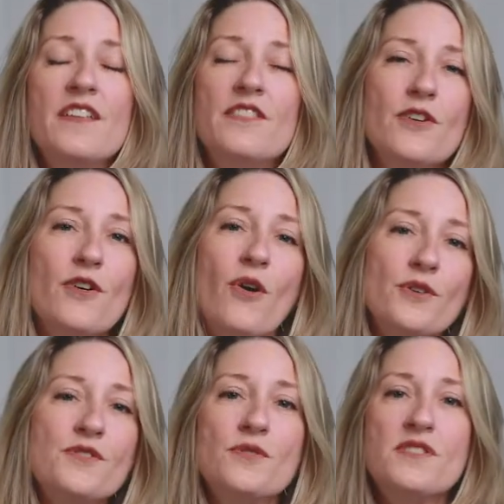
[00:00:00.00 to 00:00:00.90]
There are
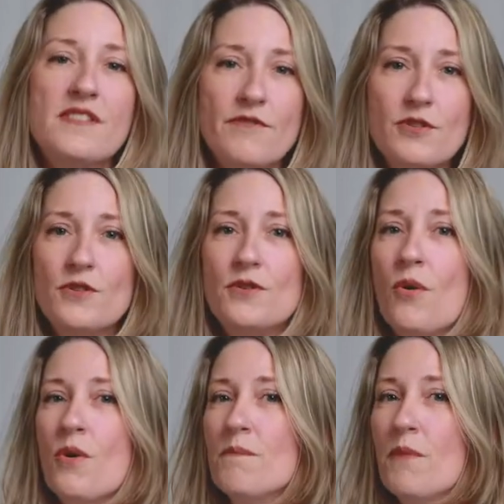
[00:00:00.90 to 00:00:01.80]
also several
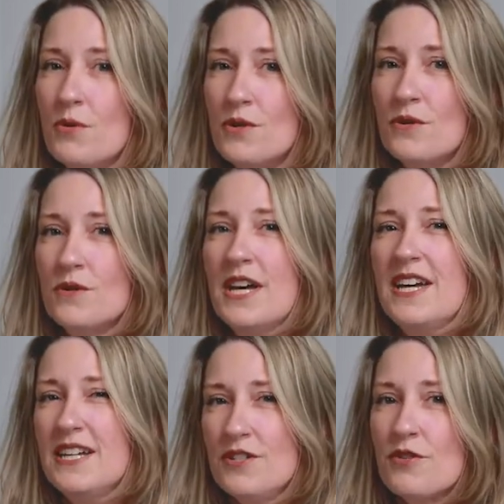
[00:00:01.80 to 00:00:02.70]
hormonal
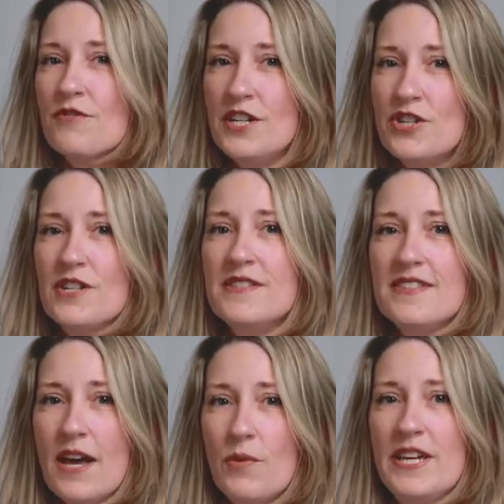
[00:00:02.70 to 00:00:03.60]
interventions
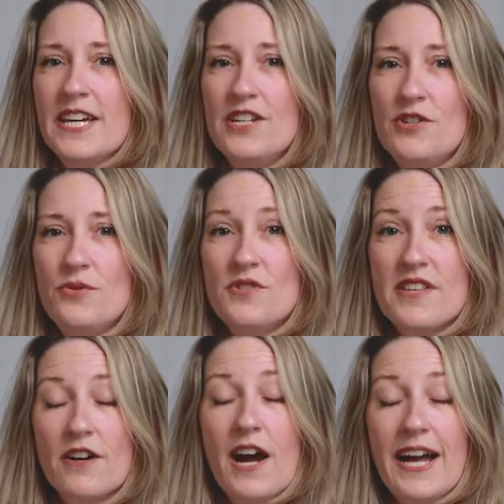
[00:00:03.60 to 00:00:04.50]
that we can use
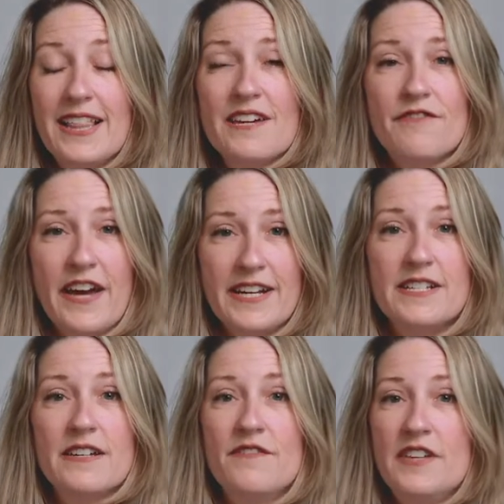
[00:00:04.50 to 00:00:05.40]
that are highly
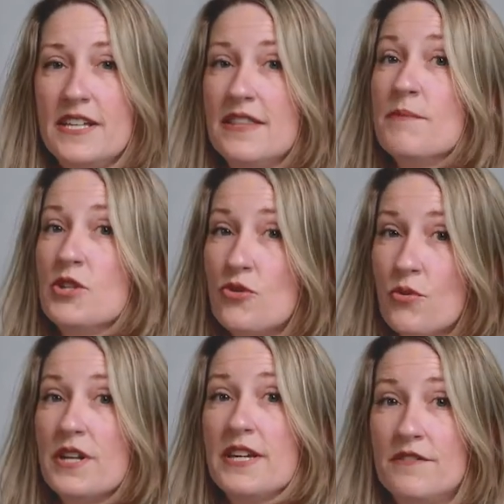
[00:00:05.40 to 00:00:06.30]
effective in the
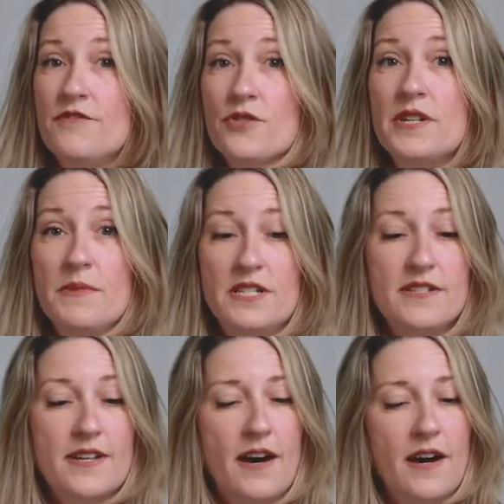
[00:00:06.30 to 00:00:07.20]
majority of
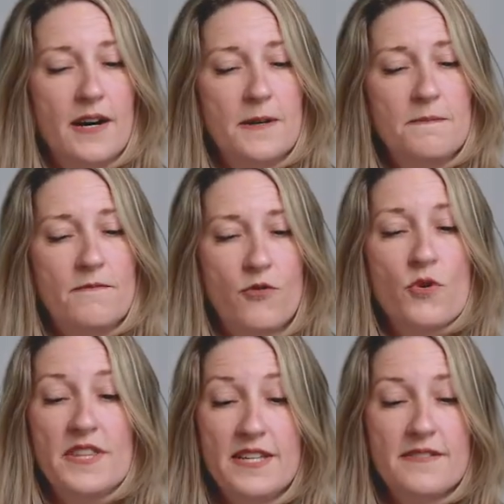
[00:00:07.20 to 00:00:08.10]
treatment um,
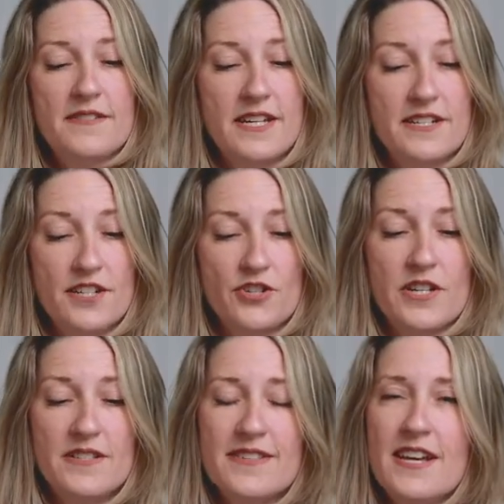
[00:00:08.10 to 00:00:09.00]
for these
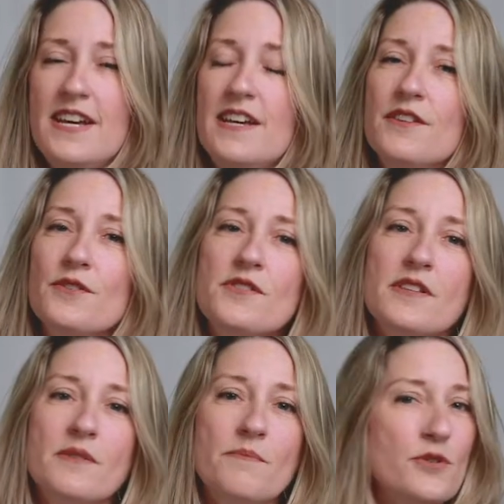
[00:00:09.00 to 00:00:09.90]
conditions. There's
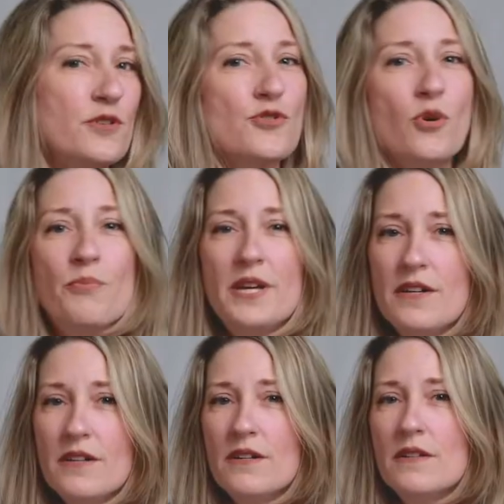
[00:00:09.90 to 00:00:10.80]
the birth control
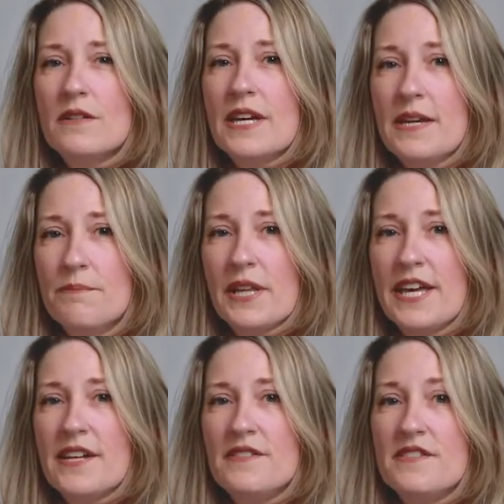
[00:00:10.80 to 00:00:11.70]
pill,
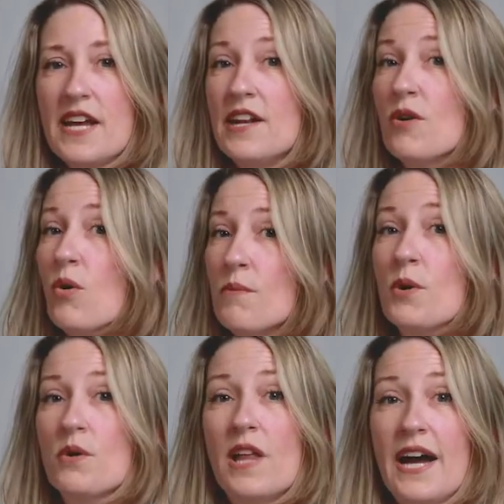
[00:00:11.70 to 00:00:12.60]
implants, and a
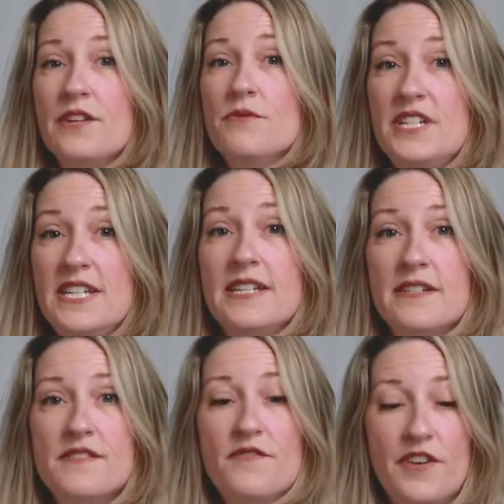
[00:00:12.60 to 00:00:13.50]
hormonal IUD
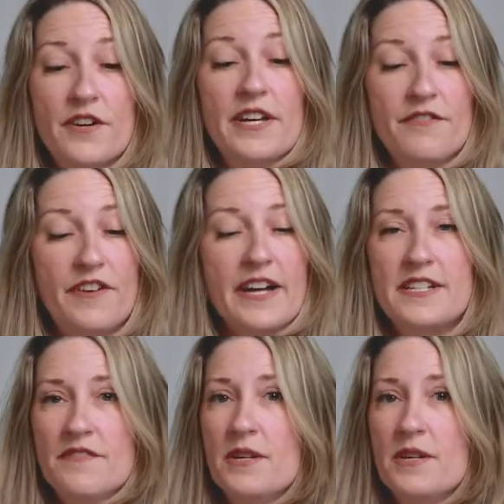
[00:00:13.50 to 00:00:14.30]
is very effective